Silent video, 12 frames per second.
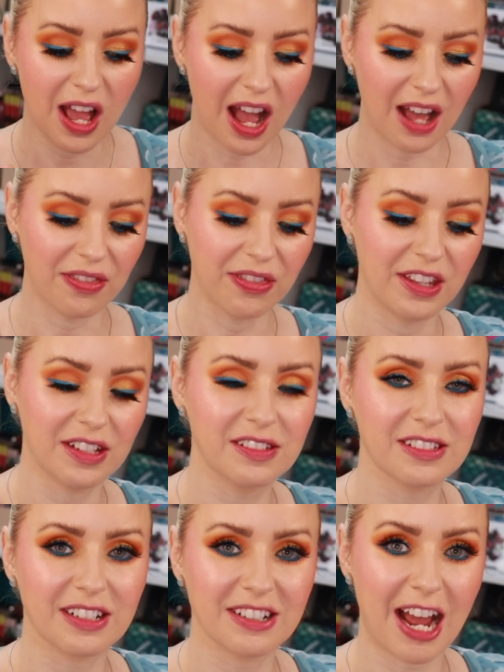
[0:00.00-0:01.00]
and this
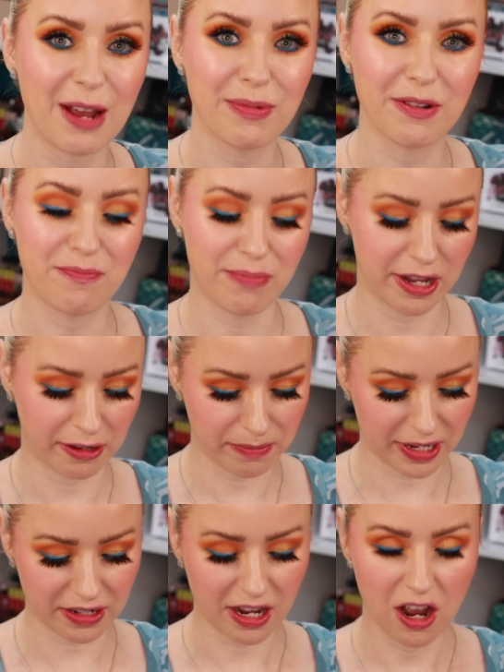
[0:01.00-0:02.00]
type of
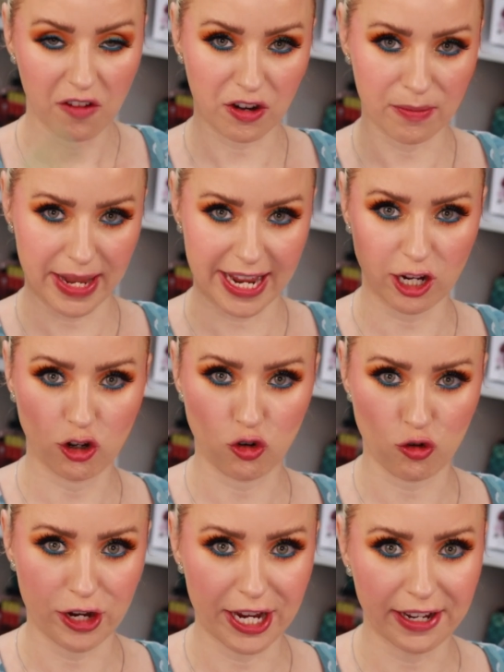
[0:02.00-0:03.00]
pigment from a
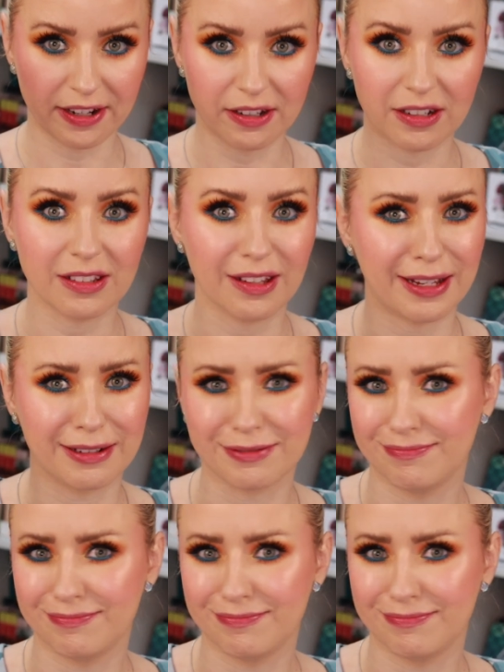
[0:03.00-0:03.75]
green like